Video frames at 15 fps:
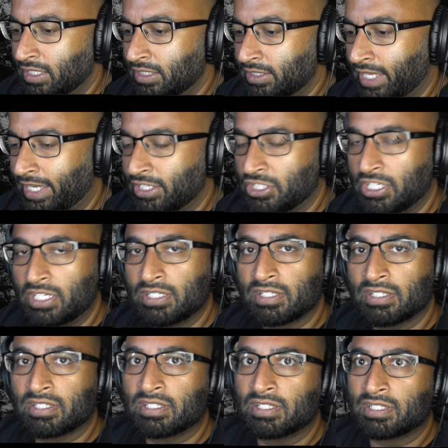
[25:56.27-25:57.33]
that
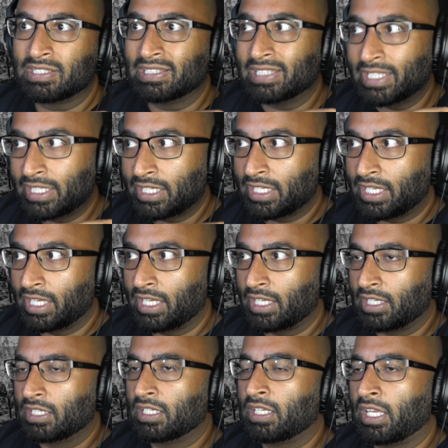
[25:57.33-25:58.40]
Jesus is
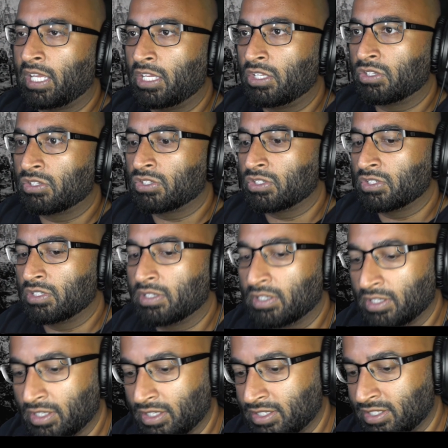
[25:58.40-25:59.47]
linking his
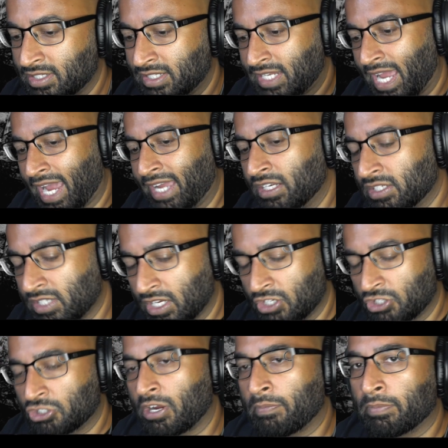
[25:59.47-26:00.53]
status as
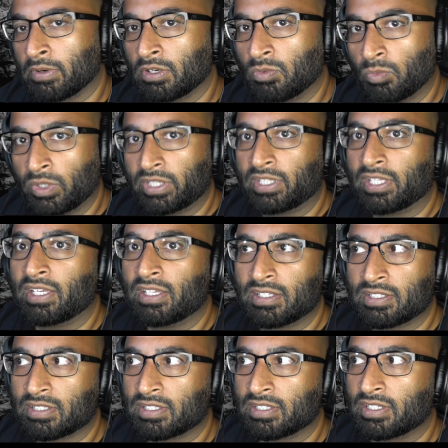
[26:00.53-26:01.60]
shepherd with
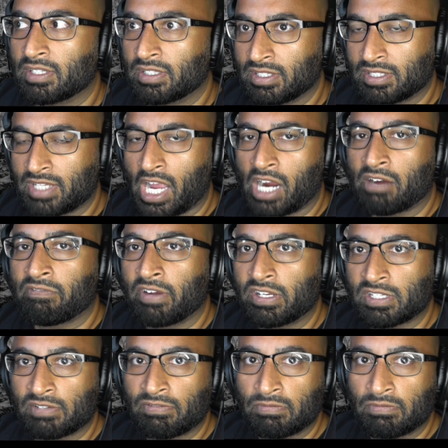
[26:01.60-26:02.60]
his the sacrifice of